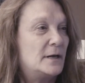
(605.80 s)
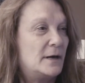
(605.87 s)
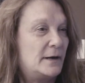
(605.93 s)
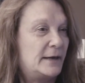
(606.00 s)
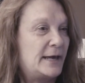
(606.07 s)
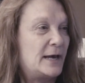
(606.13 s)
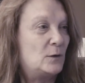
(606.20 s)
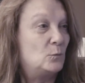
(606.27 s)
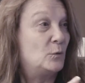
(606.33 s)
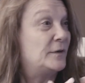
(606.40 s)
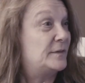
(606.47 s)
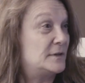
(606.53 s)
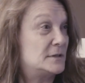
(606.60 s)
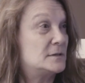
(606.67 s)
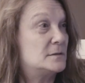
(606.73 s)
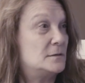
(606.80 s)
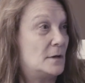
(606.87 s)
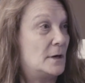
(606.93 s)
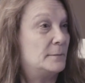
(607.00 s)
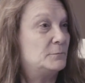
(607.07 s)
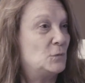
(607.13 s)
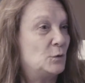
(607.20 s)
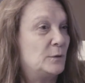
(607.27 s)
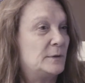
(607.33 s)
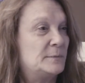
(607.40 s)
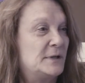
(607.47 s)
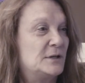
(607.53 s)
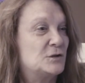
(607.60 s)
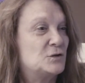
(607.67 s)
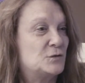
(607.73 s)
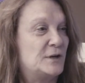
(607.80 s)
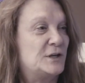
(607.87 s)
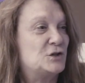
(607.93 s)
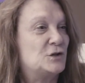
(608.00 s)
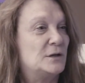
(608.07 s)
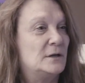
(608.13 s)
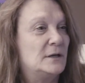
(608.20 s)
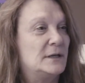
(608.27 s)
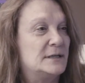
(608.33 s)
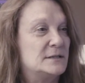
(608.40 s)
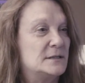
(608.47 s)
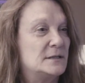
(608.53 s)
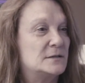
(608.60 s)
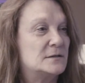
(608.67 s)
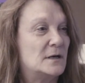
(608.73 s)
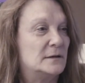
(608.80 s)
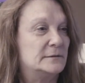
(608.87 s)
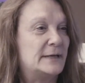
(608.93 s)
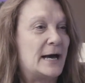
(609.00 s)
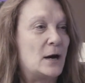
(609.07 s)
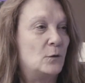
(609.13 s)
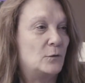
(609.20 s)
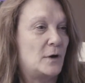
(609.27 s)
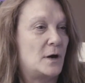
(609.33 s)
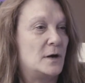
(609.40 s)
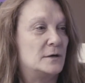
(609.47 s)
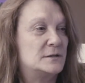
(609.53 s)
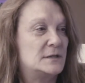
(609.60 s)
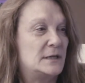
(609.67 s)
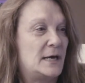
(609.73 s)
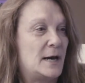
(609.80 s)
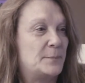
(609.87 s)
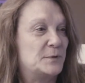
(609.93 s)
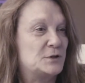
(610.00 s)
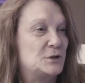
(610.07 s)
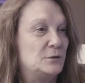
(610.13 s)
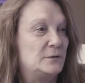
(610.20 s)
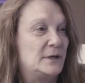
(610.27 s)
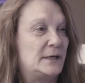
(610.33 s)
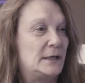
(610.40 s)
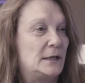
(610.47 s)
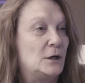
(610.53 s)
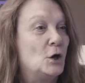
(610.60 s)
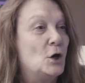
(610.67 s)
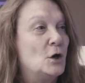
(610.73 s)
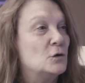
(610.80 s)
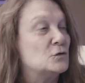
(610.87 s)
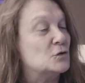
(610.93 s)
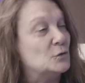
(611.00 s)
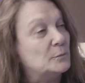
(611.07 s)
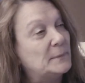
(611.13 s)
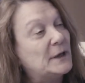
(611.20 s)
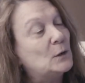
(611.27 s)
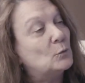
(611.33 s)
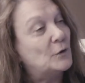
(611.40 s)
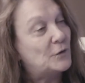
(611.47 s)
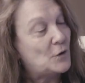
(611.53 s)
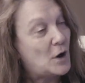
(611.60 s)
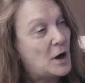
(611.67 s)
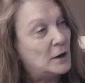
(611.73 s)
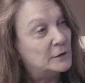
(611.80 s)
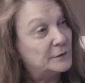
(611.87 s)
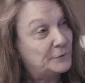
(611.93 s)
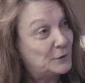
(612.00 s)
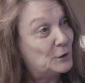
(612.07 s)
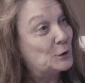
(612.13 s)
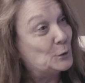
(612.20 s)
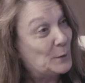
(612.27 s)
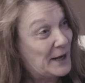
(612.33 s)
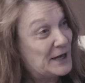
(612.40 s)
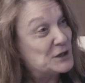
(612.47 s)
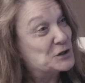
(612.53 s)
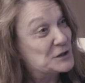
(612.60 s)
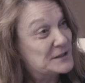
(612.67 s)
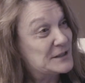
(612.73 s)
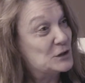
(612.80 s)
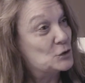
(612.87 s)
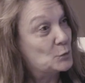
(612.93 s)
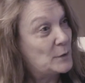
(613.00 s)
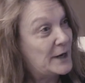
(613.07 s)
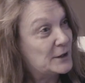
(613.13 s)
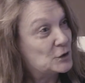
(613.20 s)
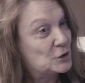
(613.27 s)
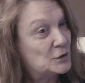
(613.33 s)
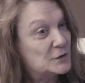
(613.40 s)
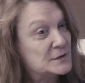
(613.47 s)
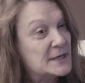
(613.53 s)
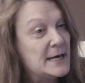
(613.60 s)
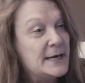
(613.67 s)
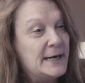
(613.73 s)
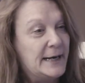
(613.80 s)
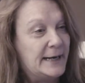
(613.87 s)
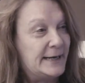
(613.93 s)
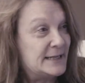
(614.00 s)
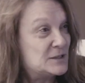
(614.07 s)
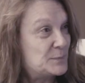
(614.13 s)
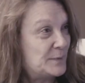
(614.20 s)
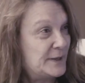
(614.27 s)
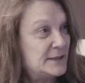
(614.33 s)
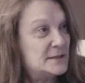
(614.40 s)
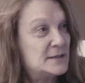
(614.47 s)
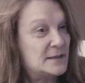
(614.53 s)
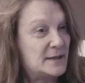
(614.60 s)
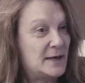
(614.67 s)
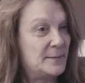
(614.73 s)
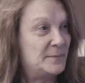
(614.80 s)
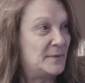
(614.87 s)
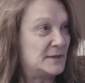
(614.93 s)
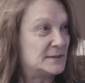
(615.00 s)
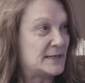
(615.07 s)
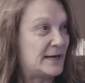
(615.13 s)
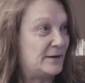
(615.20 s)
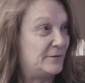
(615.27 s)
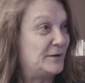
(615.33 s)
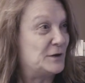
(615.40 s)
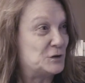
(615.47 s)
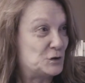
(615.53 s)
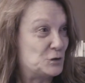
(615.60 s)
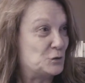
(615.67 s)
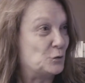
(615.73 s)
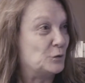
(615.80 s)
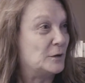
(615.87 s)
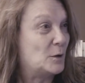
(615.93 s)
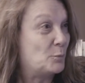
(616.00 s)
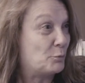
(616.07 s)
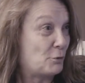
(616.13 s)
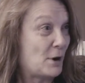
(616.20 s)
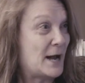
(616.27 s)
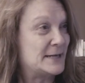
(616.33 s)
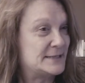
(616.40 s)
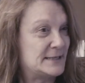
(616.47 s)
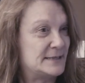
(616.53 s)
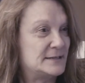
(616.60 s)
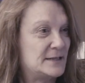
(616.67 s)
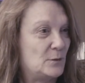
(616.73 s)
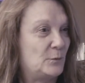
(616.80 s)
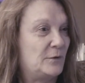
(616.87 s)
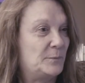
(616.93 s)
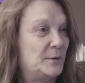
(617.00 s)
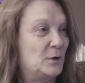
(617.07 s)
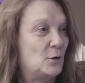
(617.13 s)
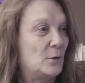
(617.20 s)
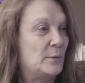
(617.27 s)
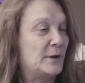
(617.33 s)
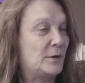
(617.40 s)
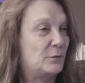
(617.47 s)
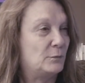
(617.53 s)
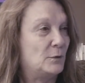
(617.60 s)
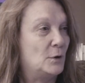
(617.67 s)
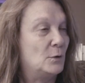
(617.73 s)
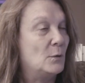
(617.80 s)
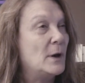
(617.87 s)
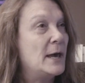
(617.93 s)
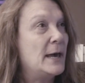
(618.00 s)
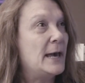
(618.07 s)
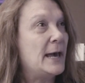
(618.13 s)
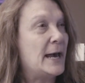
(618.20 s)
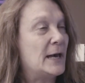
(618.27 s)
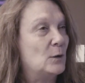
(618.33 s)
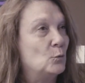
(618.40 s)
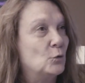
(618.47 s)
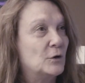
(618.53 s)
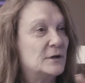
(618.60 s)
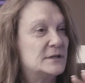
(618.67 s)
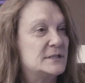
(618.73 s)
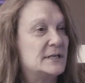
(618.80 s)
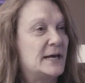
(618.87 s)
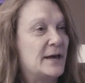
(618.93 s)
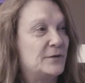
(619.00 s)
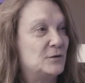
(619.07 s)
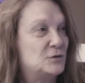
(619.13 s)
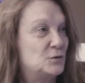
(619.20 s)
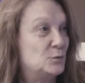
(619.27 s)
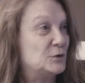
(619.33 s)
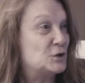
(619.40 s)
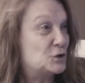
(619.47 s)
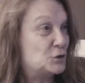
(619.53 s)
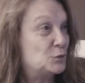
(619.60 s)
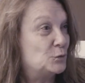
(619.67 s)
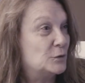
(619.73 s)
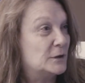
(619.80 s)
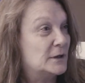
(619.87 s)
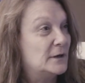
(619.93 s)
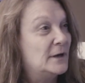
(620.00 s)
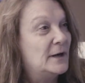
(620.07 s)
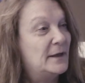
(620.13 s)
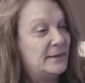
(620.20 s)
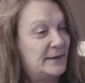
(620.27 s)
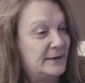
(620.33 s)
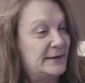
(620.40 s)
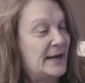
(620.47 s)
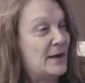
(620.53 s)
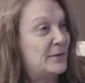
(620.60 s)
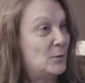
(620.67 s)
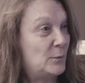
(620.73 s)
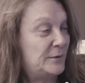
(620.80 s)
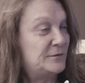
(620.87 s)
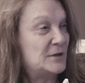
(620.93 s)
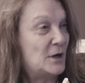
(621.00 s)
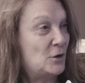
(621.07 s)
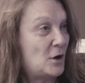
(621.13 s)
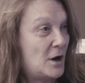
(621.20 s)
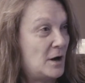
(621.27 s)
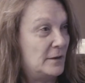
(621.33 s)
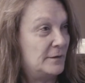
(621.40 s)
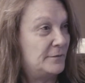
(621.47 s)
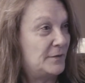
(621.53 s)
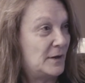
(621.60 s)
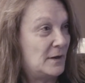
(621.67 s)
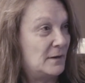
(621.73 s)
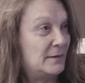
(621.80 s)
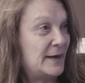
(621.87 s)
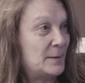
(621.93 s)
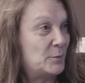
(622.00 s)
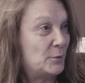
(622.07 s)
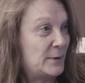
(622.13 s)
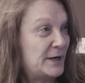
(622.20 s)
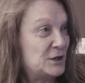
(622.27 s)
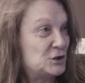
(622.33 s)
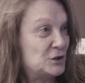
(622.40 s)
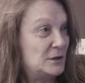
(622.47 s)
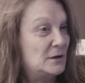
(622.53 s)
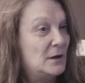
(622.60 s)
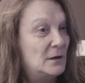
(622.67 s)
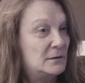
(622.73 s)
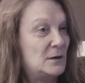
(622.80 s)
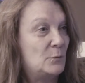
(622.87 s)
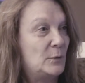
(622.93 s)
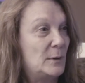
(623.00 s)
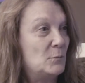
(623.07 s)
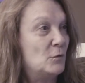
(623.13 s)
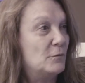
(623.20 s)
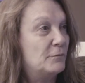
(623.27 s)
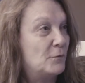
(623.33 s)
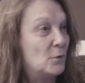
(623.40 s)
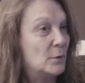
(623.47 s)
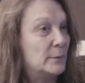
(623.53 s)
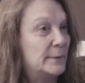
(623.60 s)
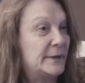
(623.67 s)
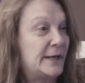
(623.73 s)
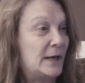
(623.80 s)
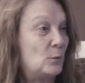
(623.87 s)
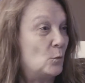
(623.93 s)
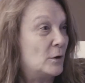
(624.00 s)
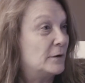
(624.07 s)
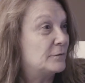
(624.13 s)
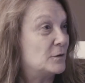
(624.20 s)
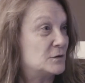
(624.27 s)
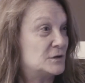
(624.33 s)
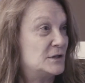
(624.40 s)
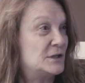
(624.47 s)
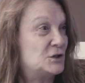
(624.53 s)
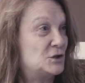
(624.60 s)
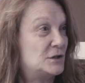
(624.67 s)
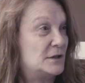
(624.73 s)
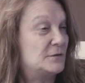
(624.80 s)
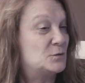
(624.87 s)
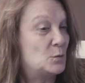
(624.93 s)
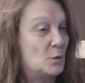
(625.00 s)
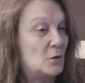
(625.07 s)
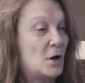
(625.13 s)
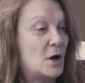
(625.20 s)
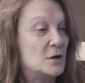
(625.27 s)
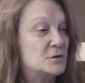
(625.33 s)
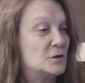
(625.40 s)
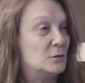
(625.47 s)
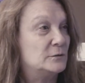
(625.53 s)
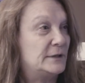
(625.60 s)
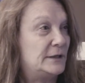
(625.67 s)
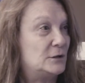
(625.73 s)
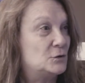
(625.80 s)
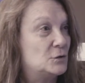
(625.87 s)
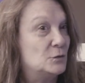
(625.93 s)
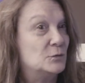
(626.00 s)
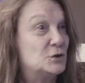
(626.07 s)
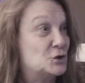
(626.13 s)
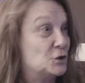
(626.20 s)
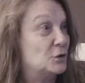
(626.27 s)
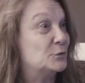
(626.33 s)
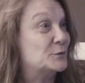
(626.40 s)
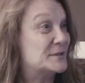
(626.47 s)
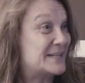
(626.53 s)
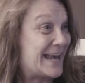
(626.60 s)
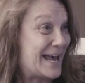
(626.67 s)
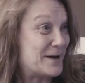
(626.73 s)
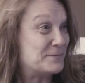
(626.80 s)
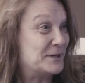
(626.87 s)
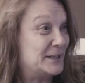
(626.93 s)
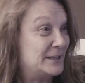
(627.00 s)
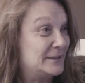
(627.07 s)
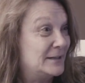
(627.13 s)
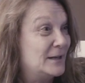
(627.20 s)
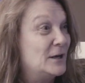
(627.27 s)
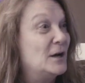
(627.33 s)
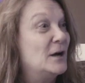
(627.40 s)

again, with this new administration is it's allowed us the opportunity to meet with all of the new agency directors and explain to them this kind of historic process that we've been going through and work together to ensure that now that we've done all of the collaboration, that we move forward. And one of those initiatives will also lead to a children's cabinet